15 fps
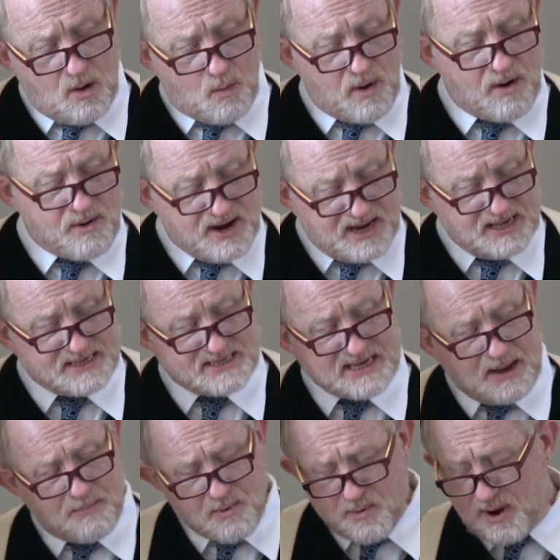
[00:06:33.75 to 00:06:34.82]
where he
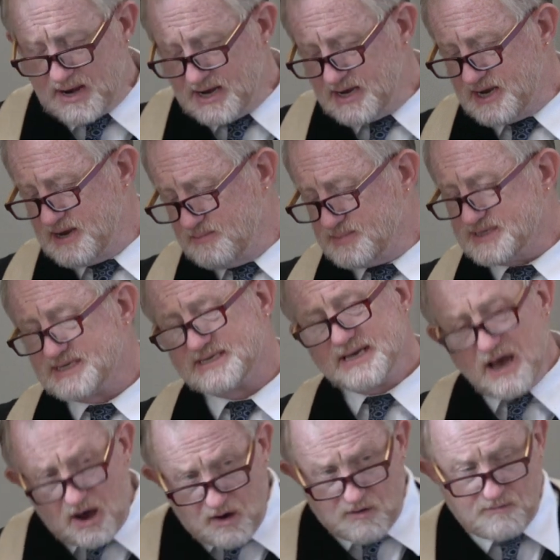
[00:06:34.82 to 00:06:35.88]
separated
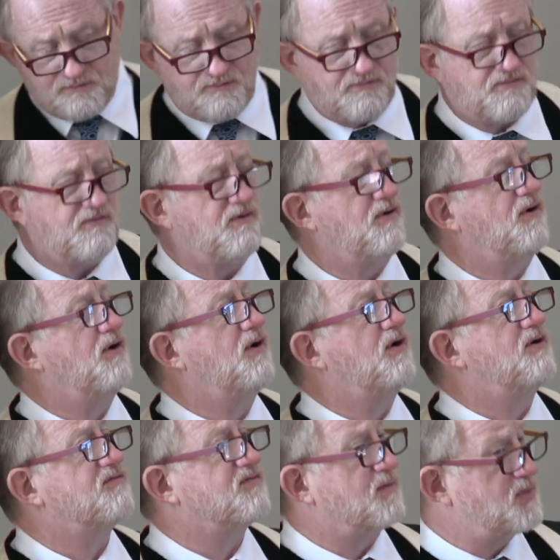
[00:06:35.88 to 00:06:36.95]
himself
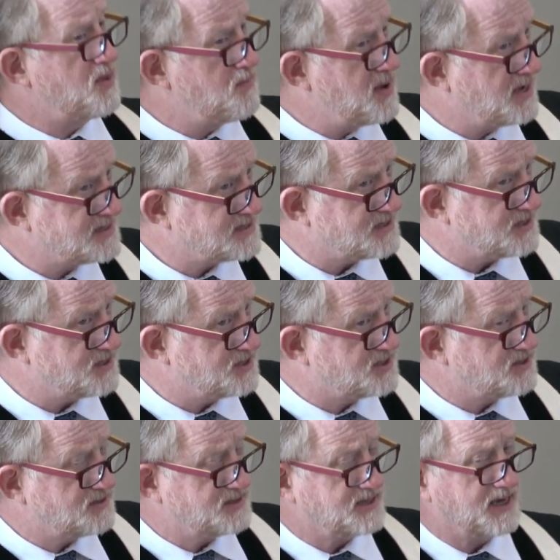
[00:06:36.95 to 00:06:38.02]
from the message.